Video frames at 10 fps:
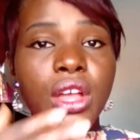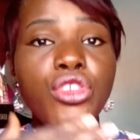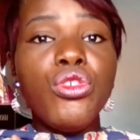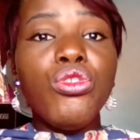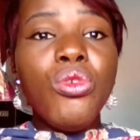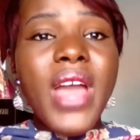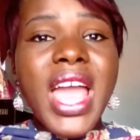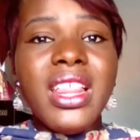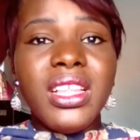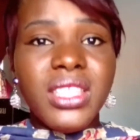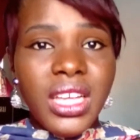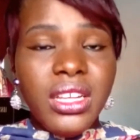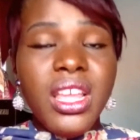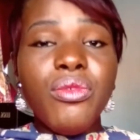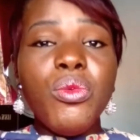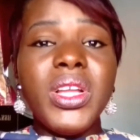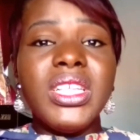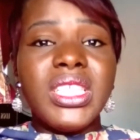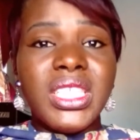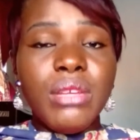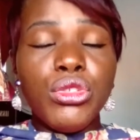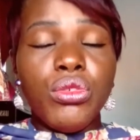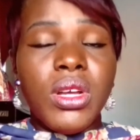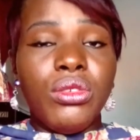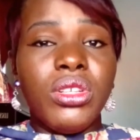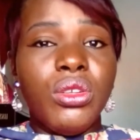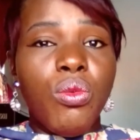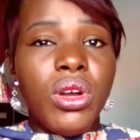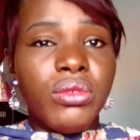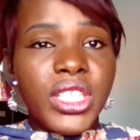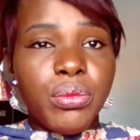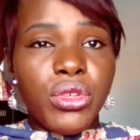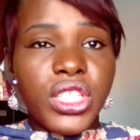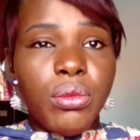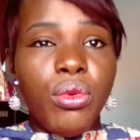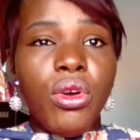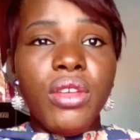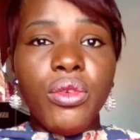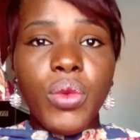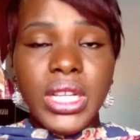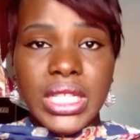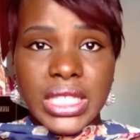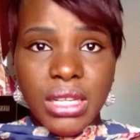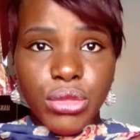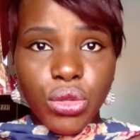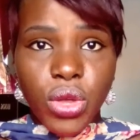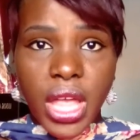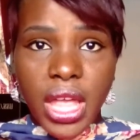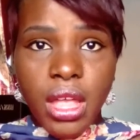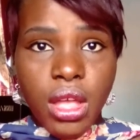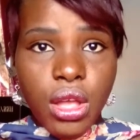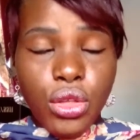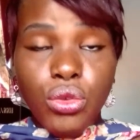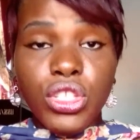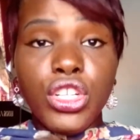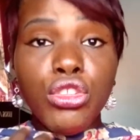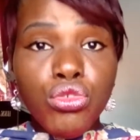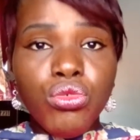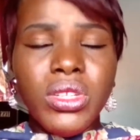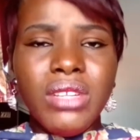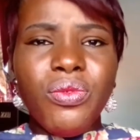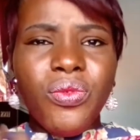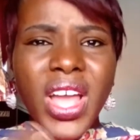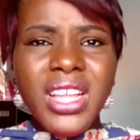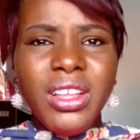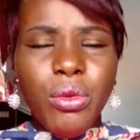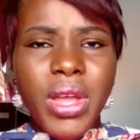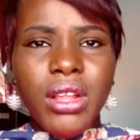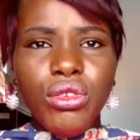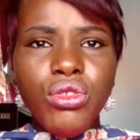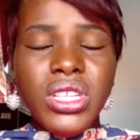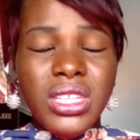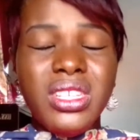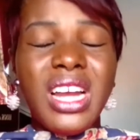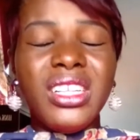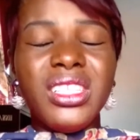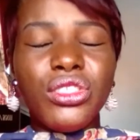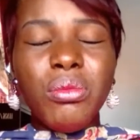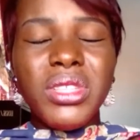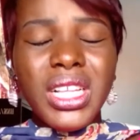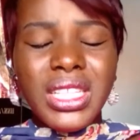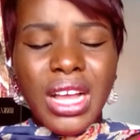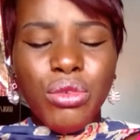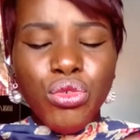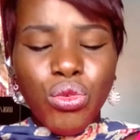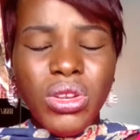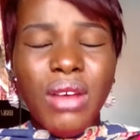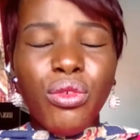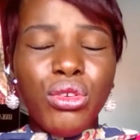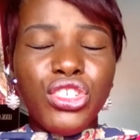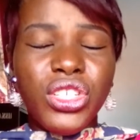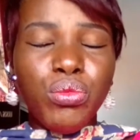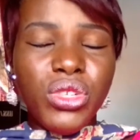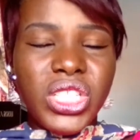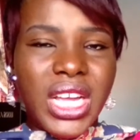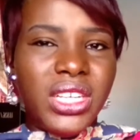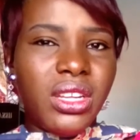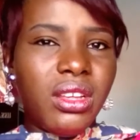You do anything, even when it seems you are not the one responsible, or even when it seems okay, you didn't do it. Find a way. There is something that you could have contributed.